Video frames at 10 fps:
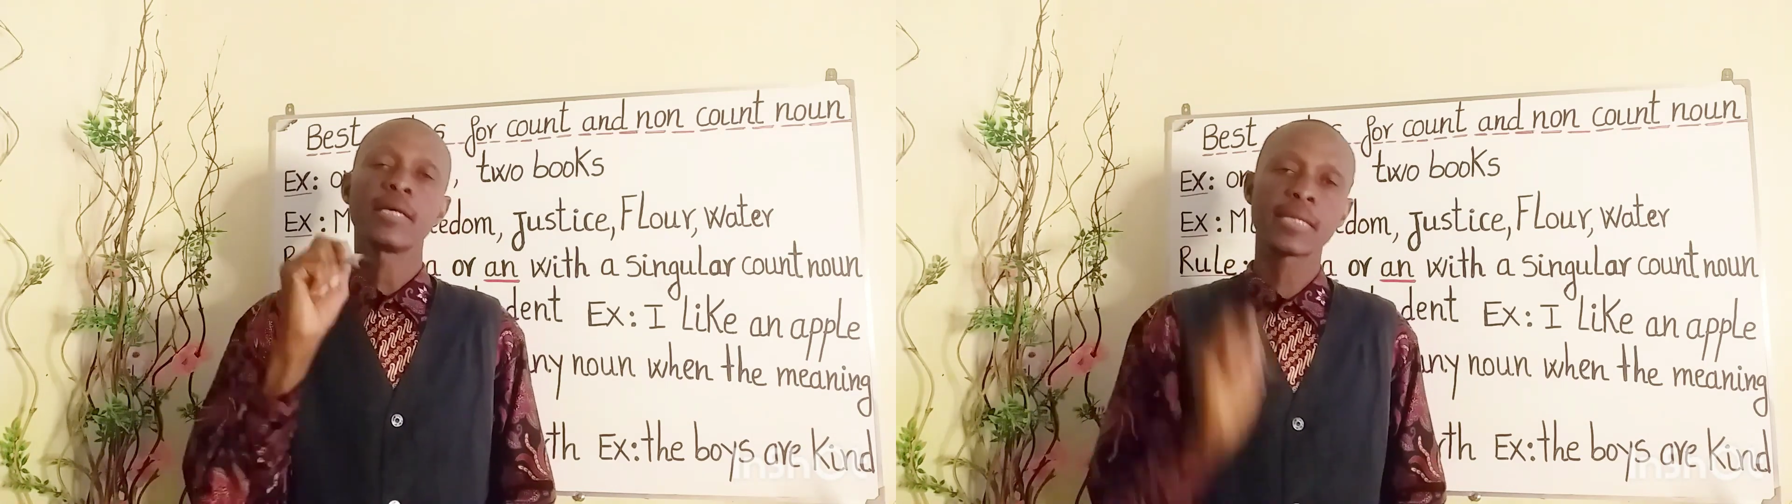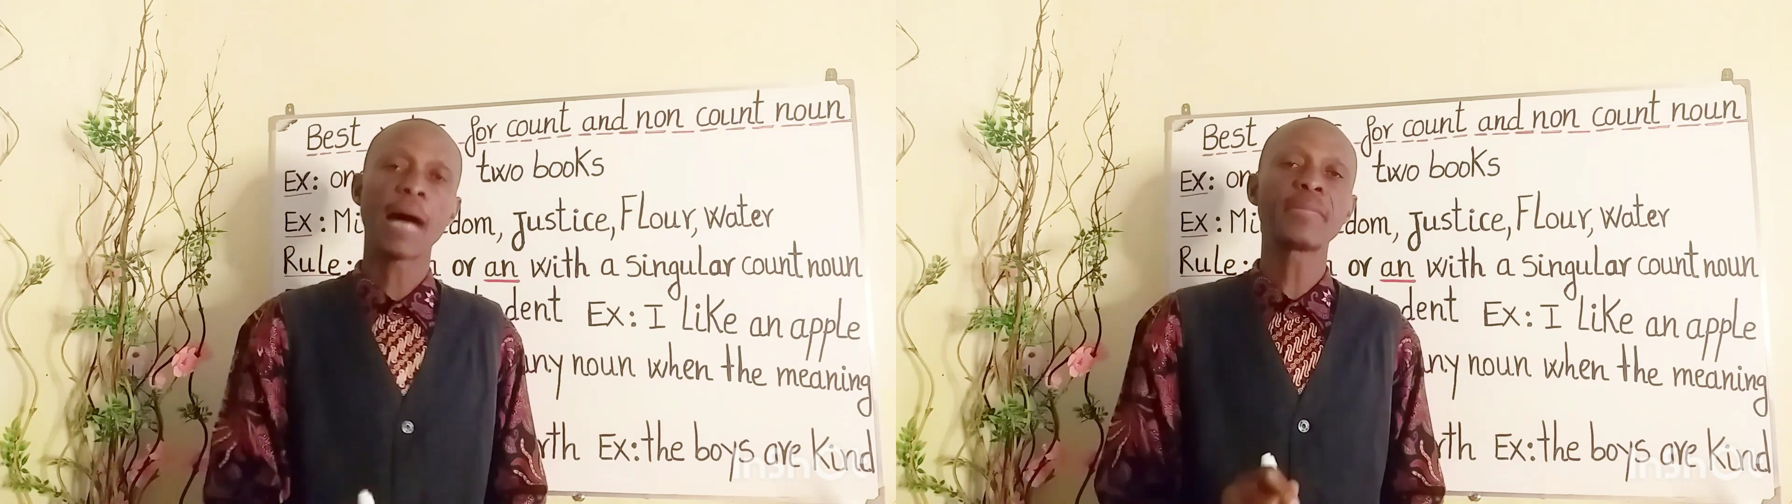
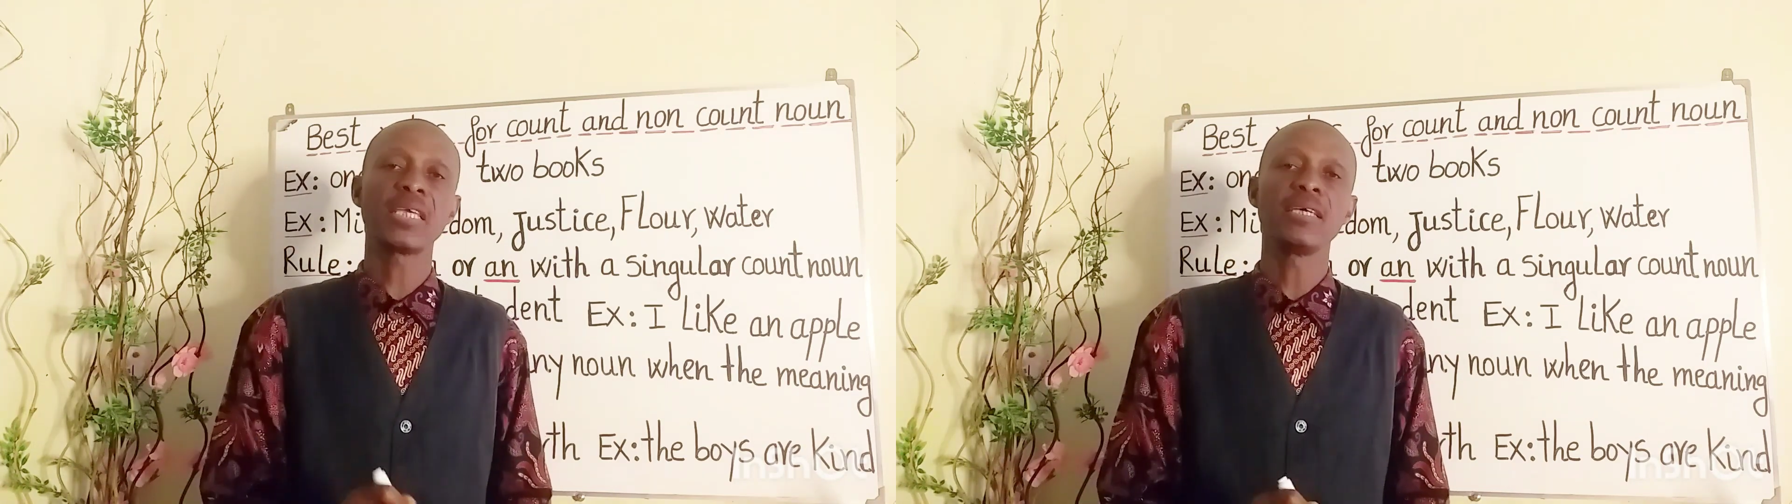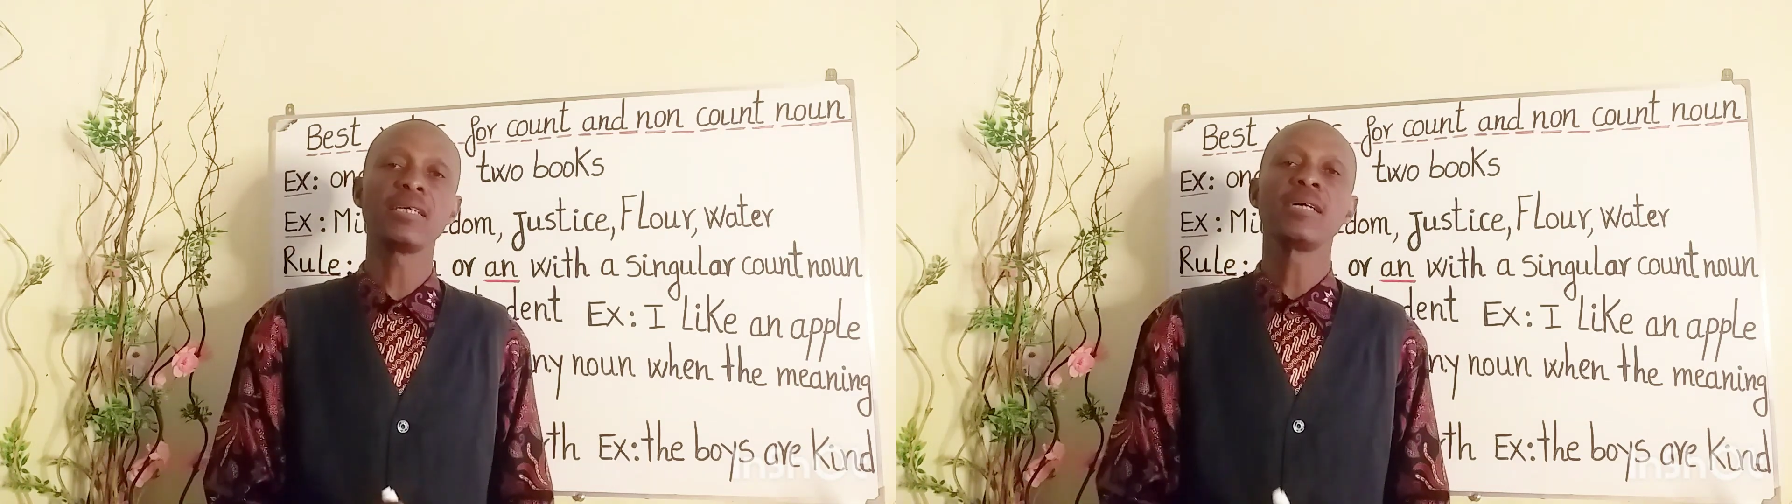
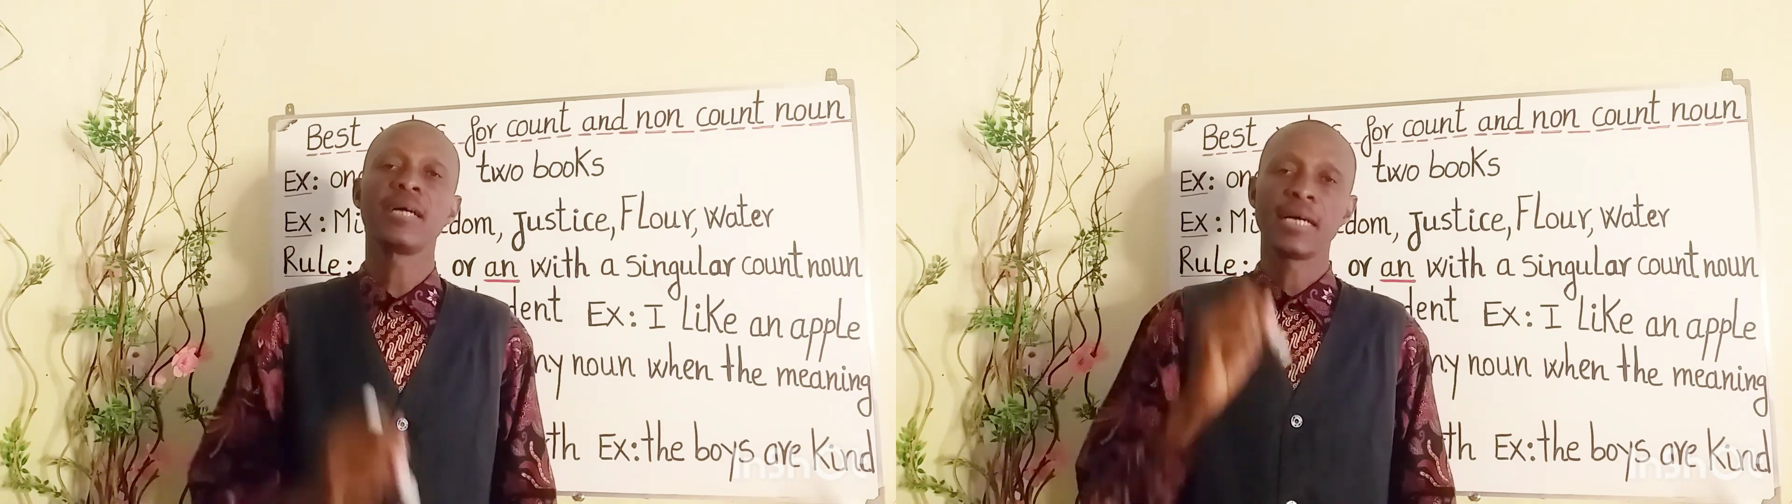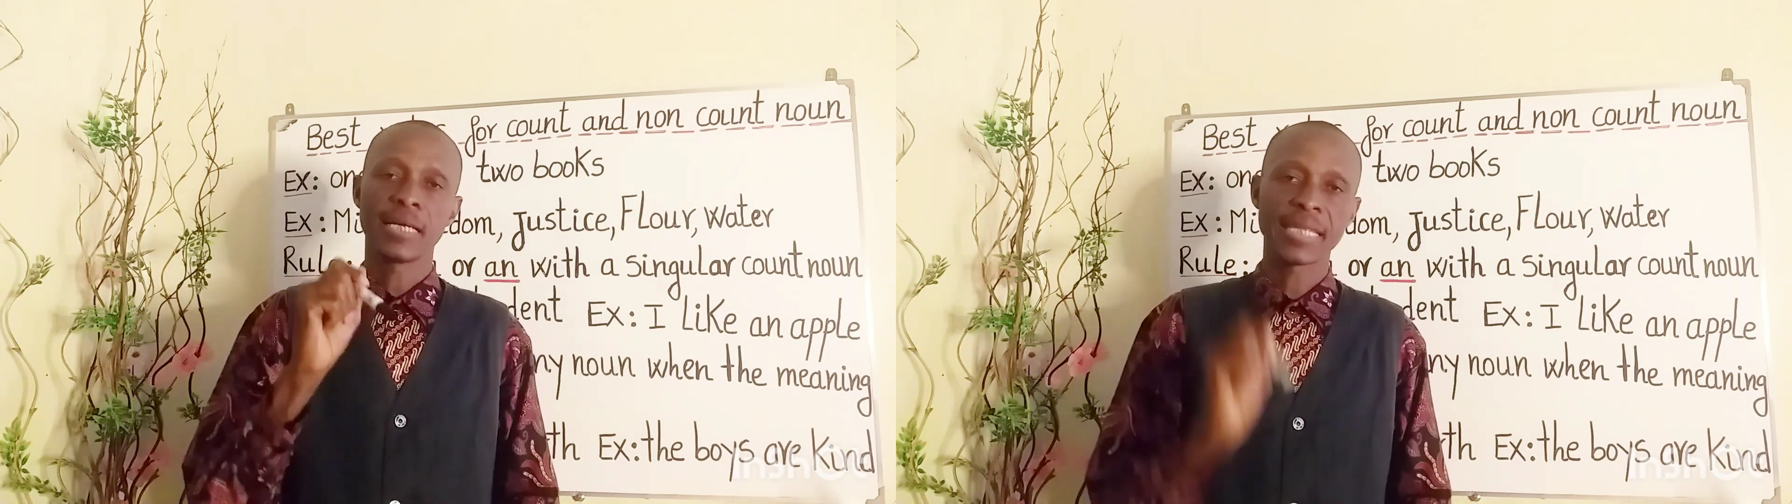
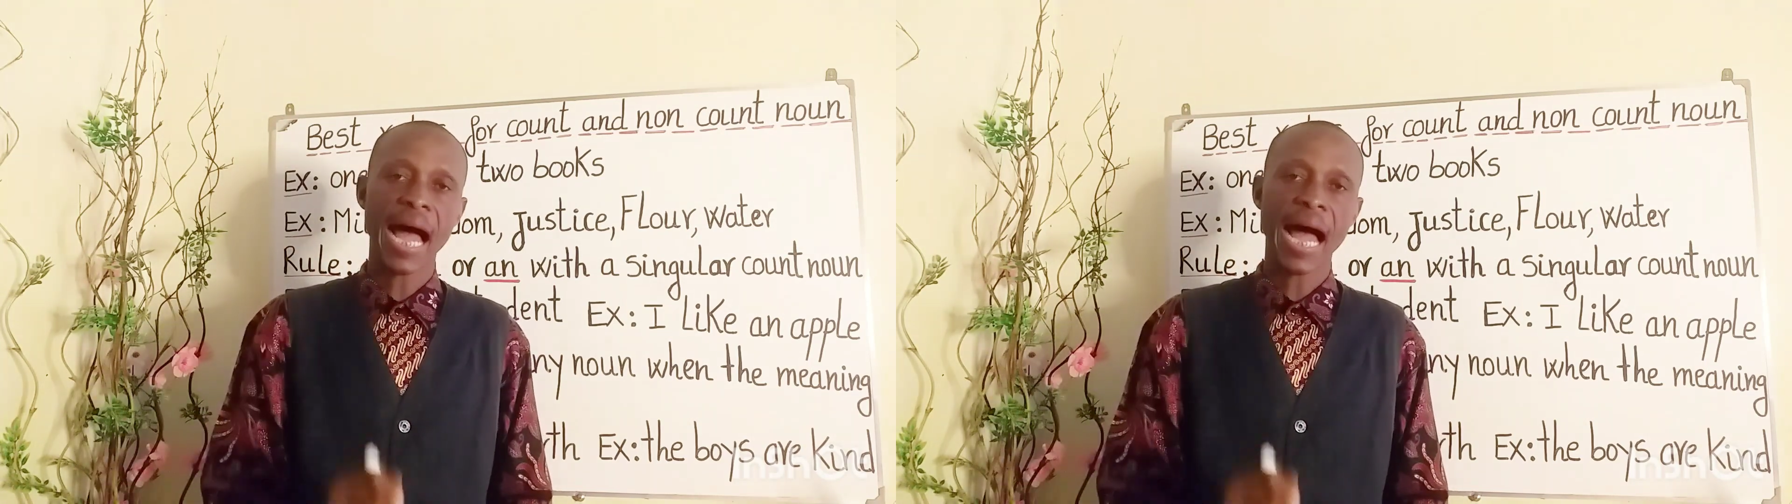something